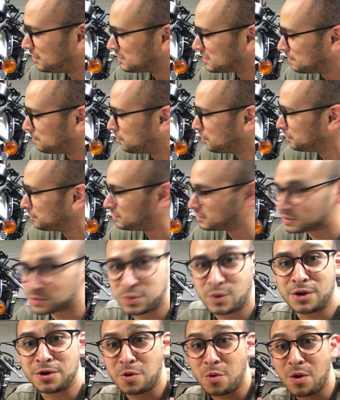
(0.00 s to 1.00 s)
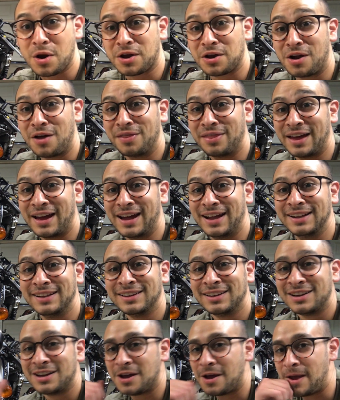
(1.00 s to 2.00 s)
to support this while you're working on that.
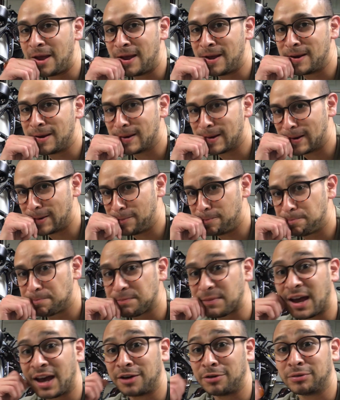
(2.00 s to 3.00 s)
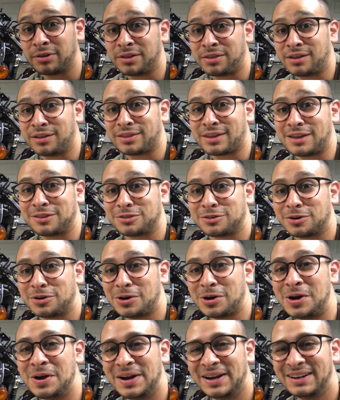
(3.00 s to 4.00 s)
And I didn't really think that through,